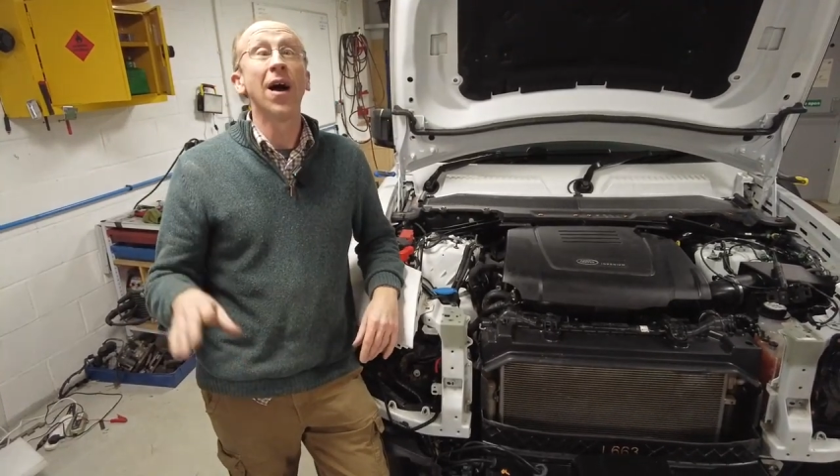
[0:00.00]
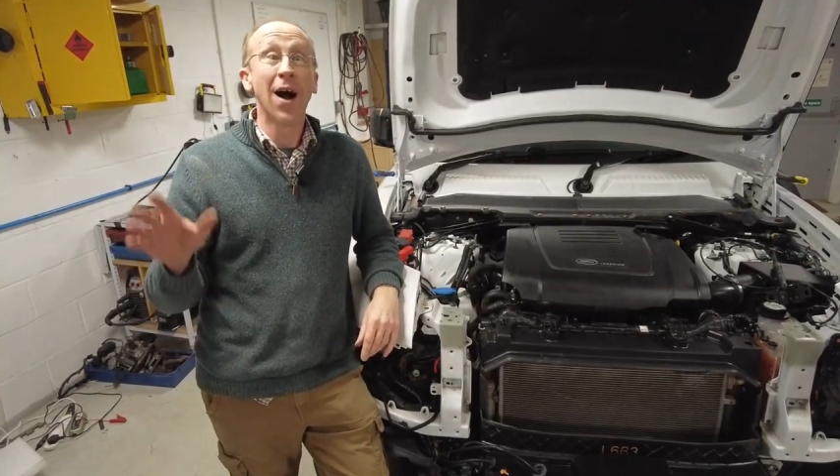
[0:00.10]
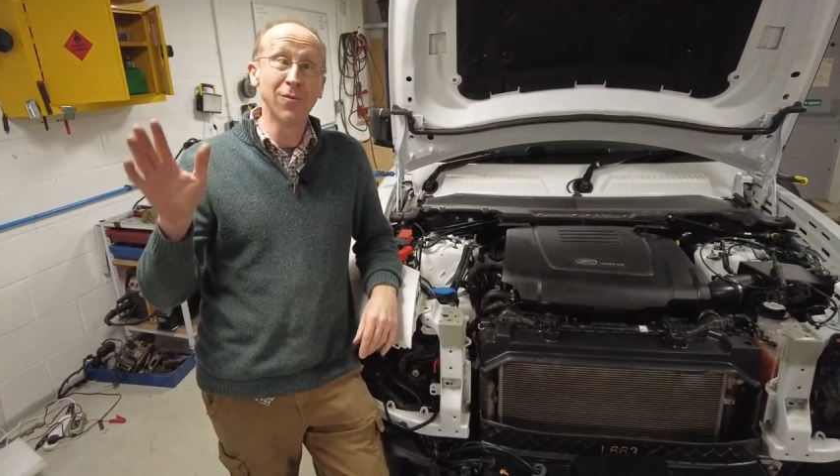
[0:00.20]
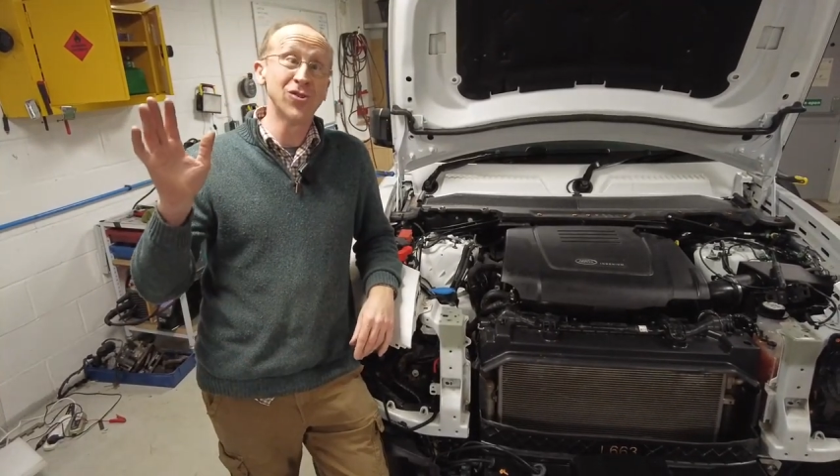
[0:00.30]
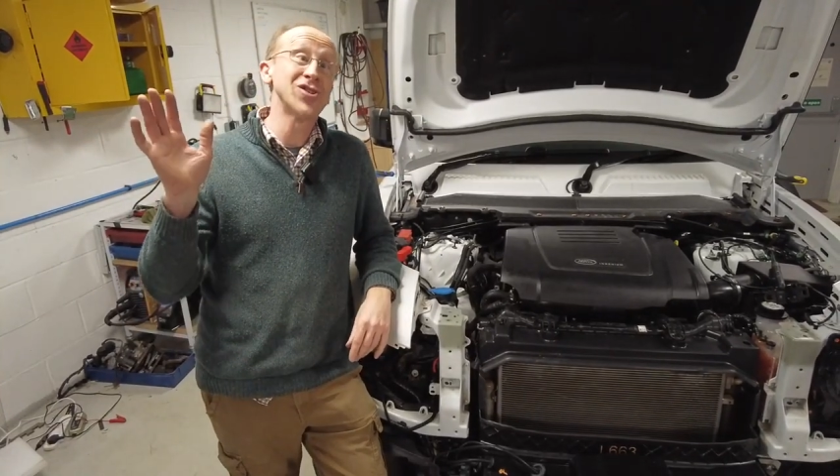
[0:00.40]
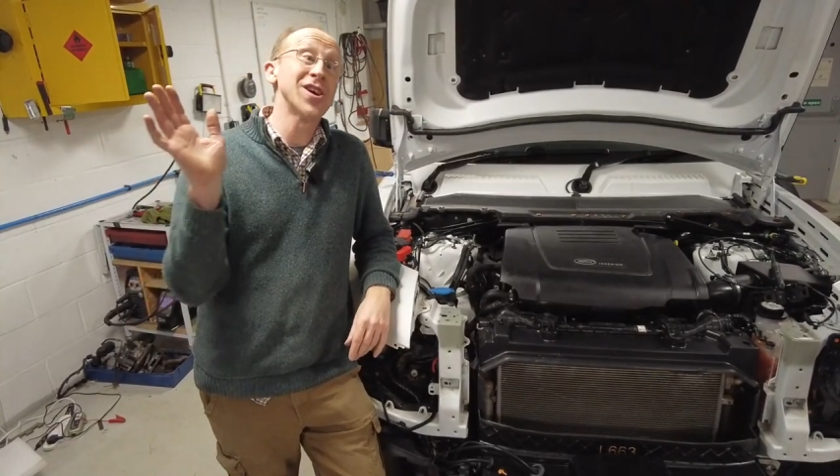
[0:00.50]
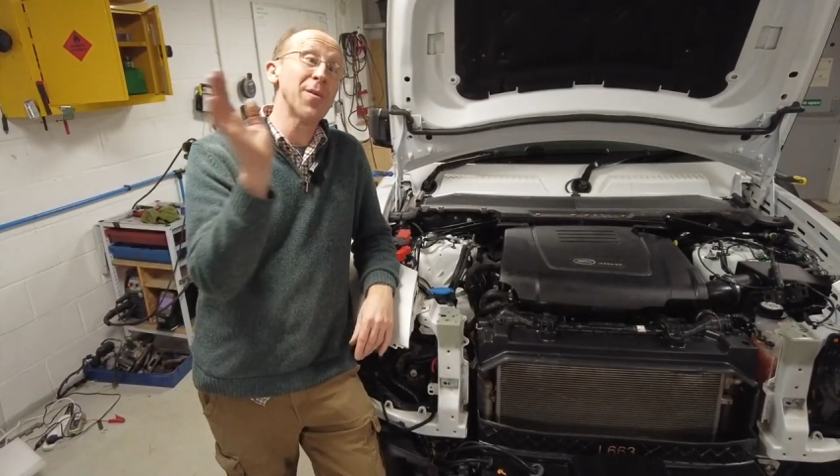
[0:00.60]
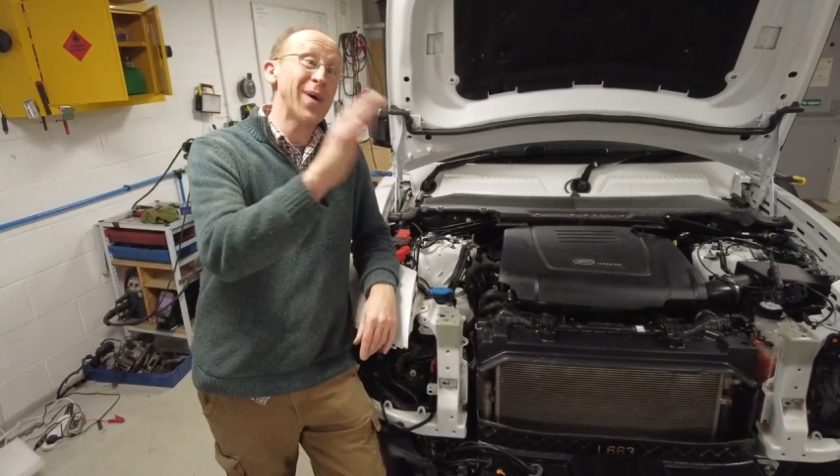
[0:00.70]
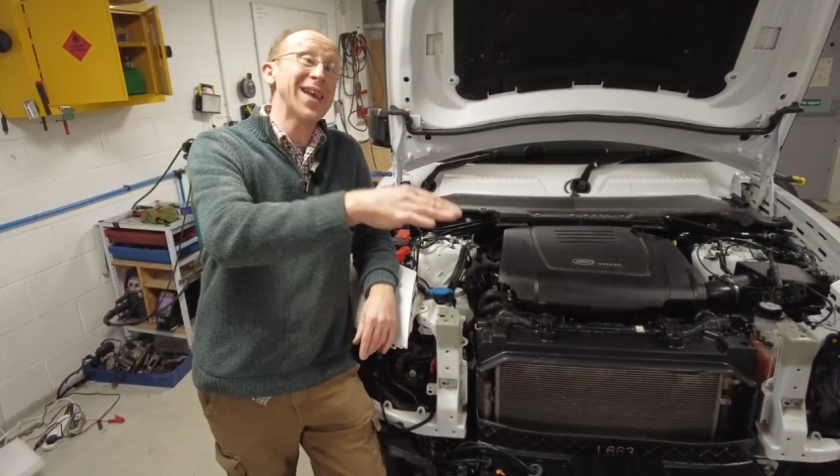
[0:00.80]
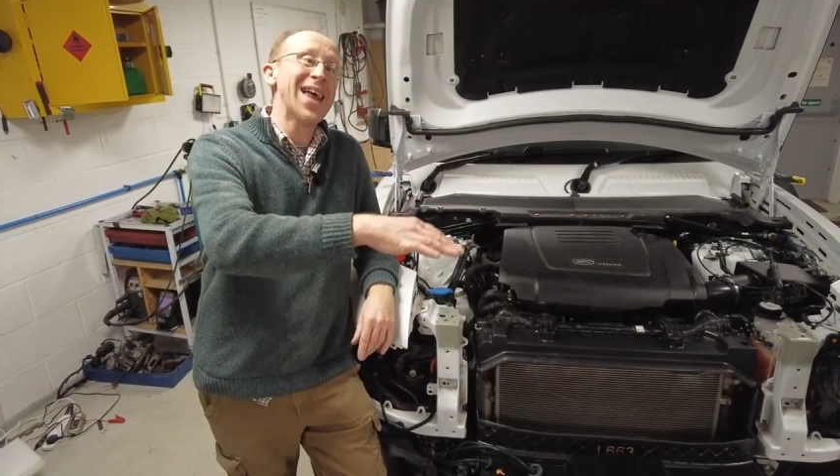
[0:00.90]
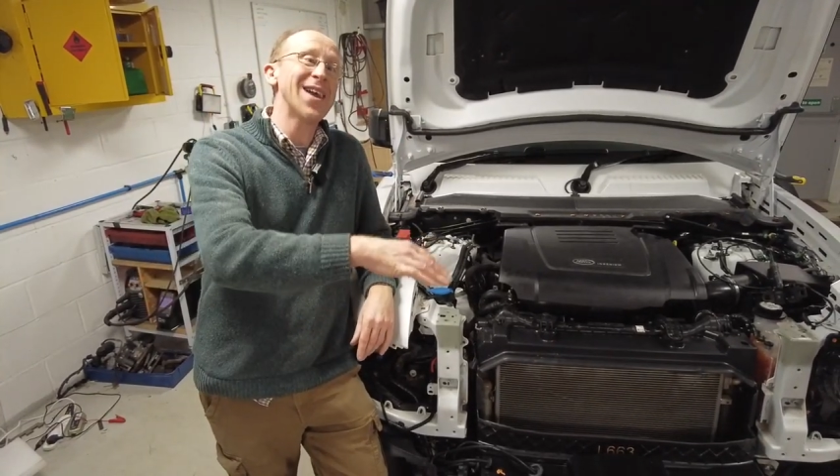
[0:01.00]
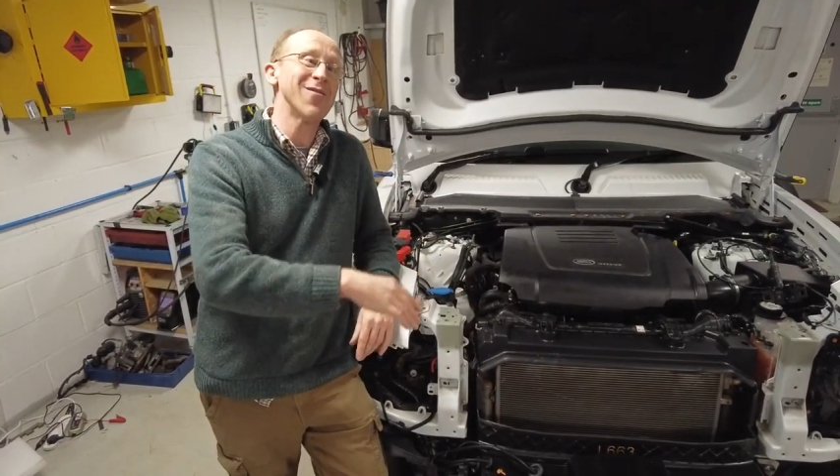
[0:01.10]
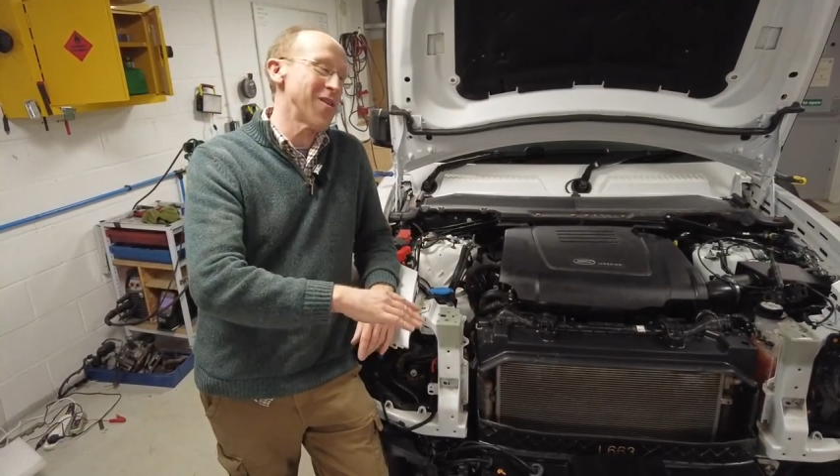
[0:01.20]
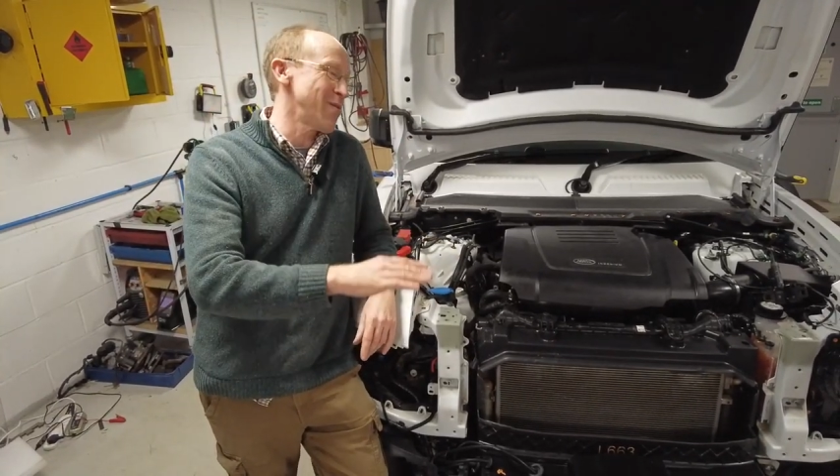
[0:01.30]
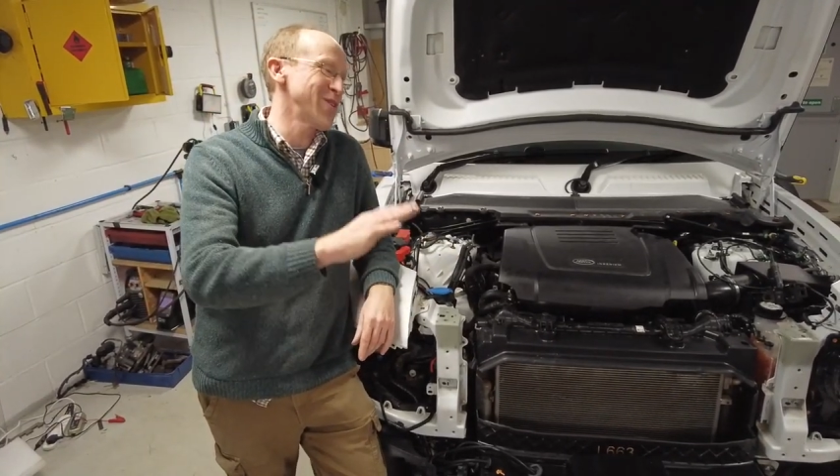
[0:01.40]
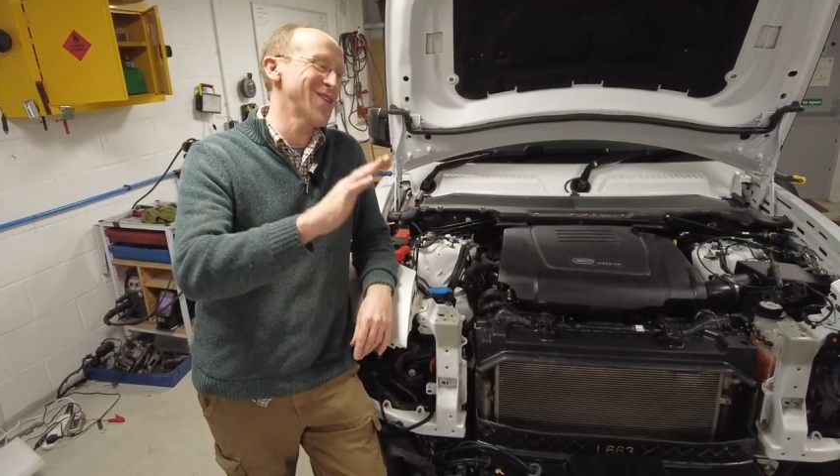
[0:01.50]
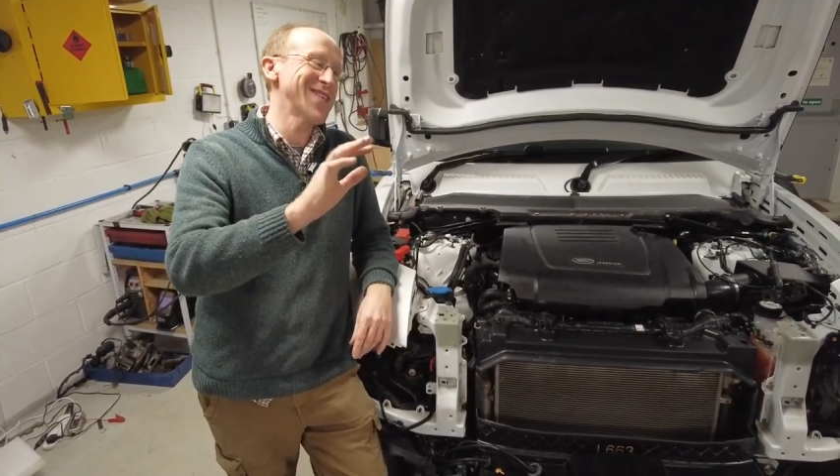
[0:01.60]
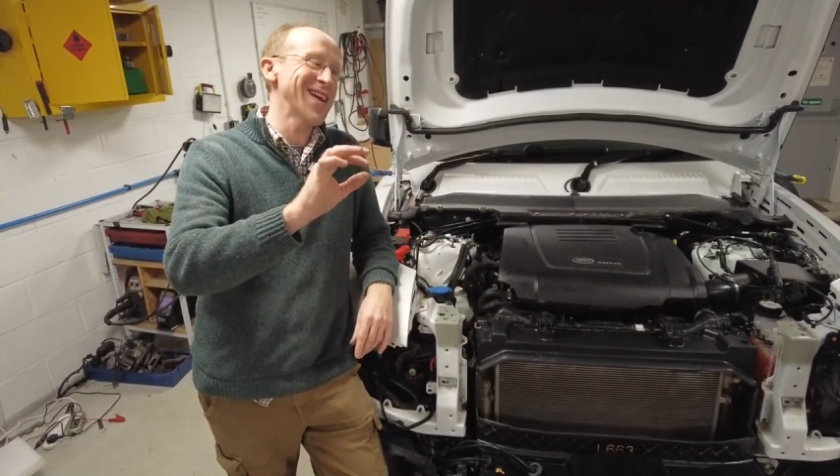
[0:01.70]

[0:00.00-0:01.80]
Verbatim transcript: I'm just going to pay Land Rover. I'm just